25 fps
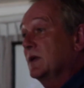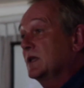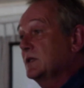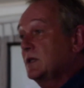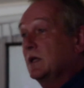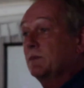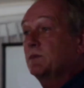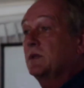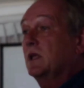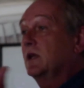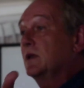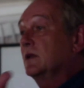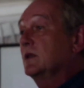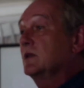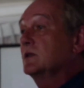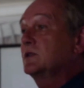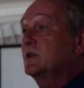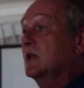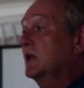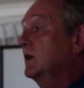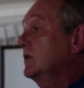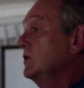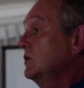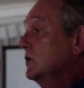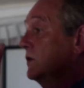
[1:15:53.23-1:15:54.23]
except that in the
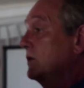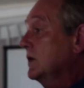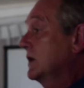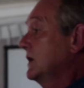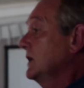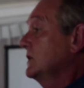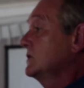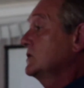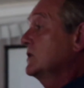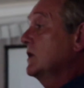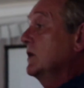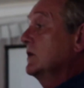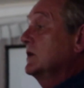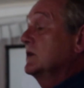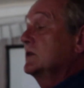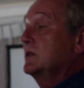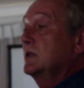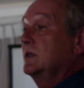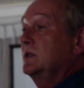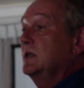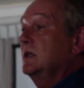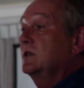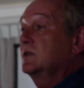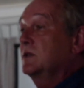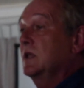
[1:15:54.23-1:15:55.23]
second year, the kids started
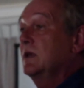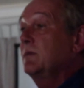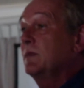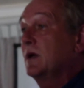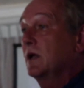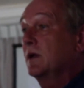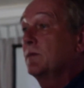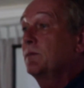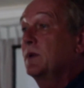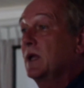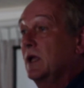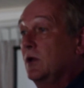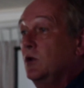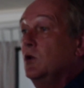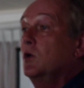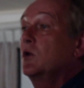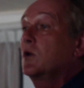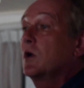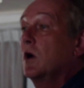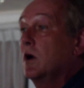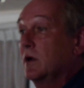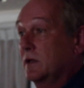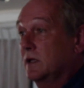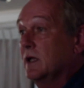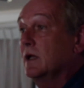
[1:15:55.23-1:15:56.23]
to teach them how to play new
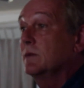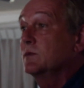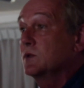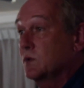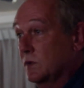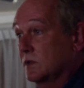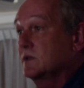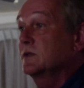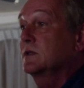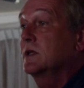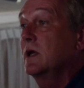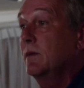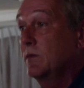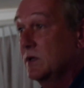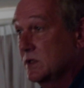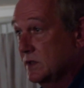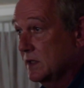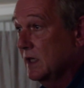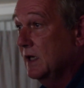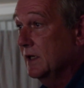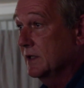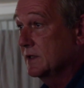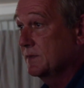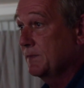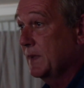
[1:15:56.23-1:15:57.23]
card games with the same
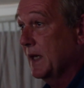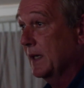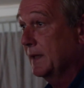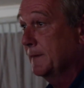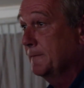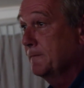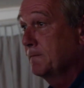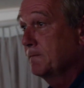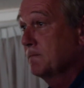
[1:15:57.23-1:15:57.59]
resilience pack,